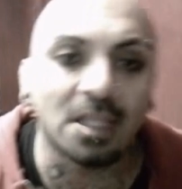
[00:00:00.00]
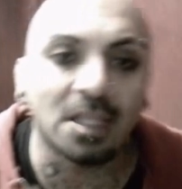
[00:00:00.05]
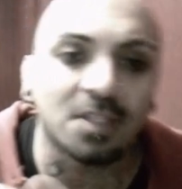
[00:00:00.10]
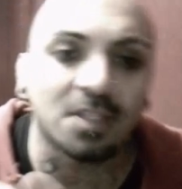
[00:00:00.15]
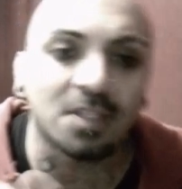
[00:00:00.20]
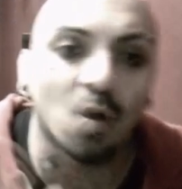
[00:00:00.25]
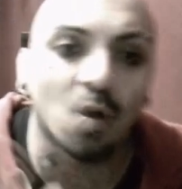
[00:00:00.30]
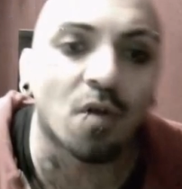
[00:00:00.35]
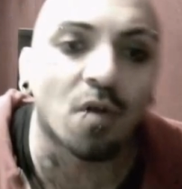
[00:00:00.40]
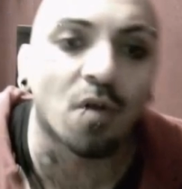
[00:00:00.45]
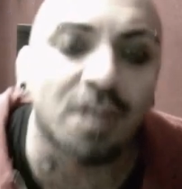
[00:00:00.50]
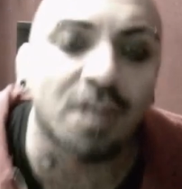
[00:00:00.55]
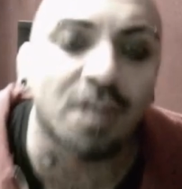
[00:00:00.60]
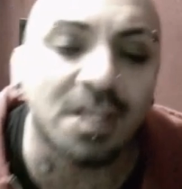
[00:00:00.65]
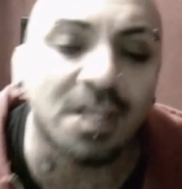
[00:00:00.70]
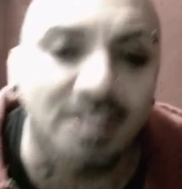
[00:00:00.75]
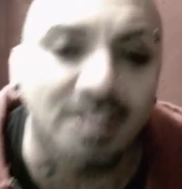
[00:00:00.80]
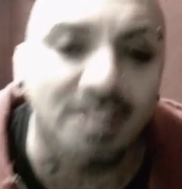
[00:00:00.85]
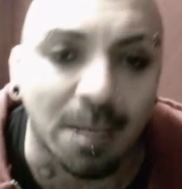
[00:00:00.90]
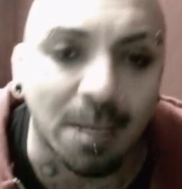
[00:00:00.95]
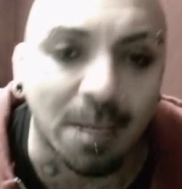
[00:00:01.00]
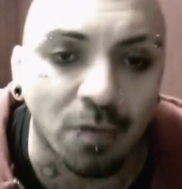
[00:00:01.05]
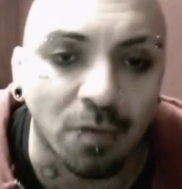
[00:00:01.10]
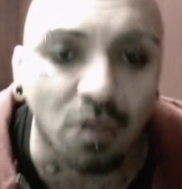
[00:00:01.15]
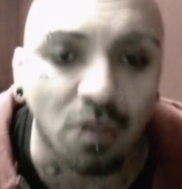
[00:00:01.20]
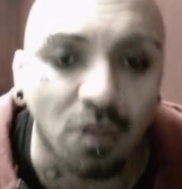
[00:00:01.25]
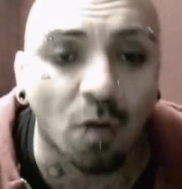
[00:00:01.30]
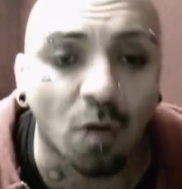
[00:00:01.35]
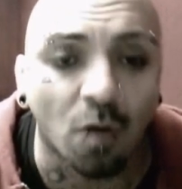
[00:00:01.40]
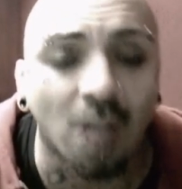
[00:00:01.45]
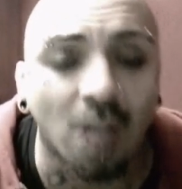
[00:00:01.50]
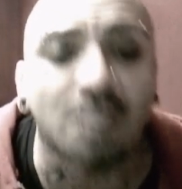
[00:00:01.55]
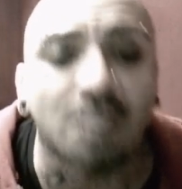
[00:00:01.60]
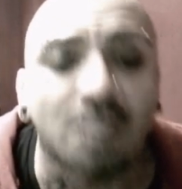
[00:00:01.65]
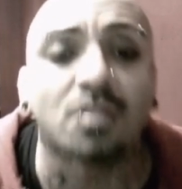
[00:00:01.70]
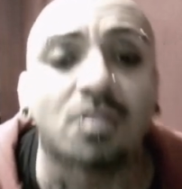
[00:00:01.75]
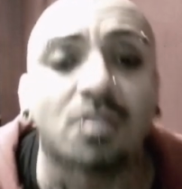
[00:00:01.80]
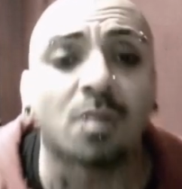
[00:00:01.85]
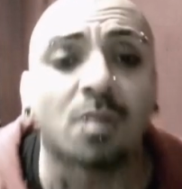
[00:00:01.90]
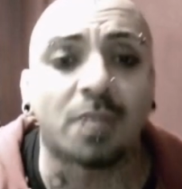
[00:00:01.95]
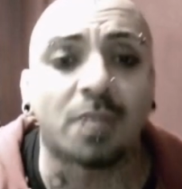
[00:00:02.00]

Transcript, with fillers: Let's go over an example. You walk into a